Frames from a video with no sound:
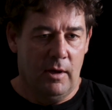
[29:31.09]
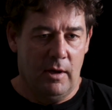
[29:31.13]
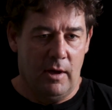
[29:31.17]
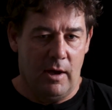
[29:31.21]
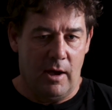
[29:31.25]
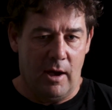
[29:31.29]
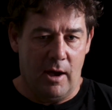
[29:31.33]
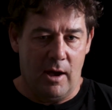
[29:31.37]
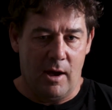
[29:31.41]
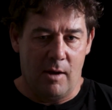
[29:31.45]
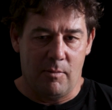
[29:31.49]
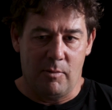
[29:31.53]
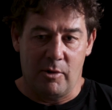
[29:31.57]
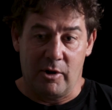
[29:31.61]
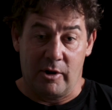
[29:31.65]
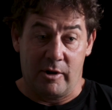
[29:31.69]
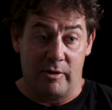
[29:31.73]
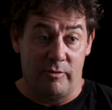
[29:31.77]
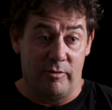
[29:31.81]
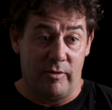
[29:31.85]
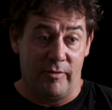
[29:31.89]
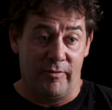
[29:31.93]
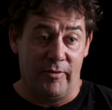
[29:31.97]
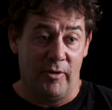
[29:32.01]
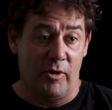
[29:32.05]
I
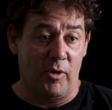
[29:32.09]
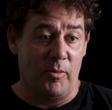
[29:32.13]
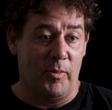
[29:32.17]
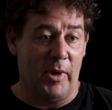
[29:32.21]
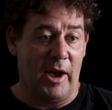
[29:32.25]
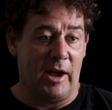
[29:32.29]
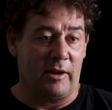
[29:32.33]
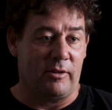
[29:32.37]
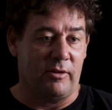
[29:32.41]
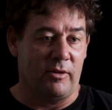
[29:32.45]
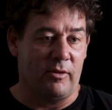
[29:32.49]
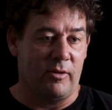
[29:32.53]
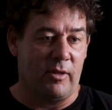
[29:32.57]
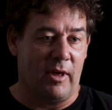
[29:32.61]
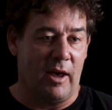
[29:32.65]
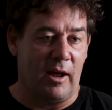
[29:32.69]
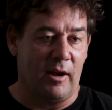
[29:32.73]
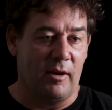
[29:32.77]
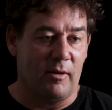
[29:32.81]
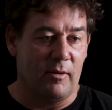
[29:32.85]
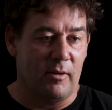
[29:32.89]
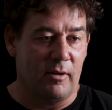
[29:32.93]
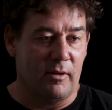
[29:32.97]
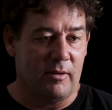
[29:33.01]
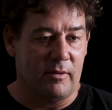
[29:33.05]
can refer back to
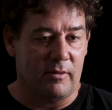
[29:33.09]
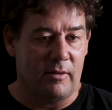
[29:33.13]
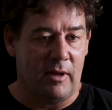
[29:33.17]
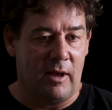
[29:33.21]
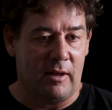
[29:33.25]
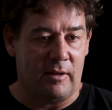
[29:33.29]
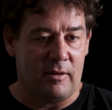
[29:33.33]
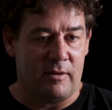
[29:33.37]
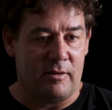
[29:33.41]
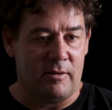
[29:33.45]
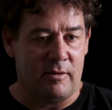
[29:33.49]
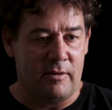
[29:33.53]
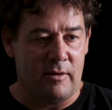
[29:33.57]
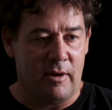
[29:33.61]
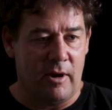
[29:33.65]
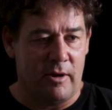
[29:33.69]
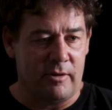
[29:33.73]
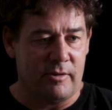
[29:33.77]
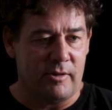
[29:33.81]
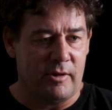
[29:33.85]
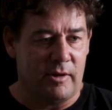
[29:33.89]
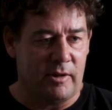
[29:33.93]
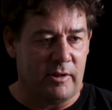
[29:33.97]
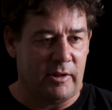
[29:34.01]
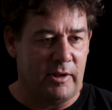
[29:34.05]
that
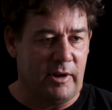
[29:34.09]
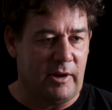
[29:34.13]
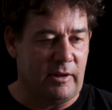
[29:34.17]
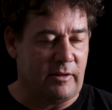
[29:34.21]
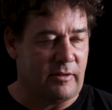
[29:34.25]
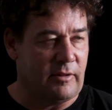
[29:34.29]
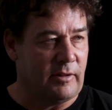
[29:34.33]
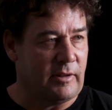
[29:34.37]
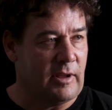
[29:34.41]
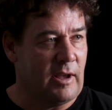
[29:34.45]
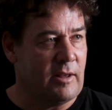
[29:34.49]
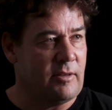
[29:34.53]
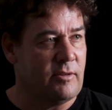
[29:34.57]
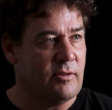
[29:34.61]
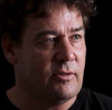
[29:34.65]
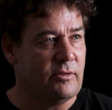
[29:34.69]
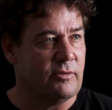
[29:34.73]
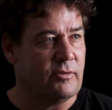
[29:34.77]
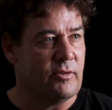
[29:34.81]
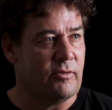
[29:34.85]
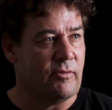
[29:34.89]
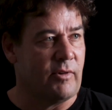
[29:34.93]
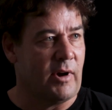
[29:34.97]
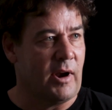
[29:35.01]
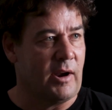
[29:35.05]
coaching clinic that Dad
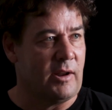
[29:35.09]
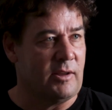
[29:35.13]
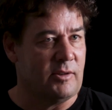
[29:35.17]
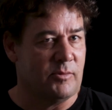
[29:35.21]
used to run.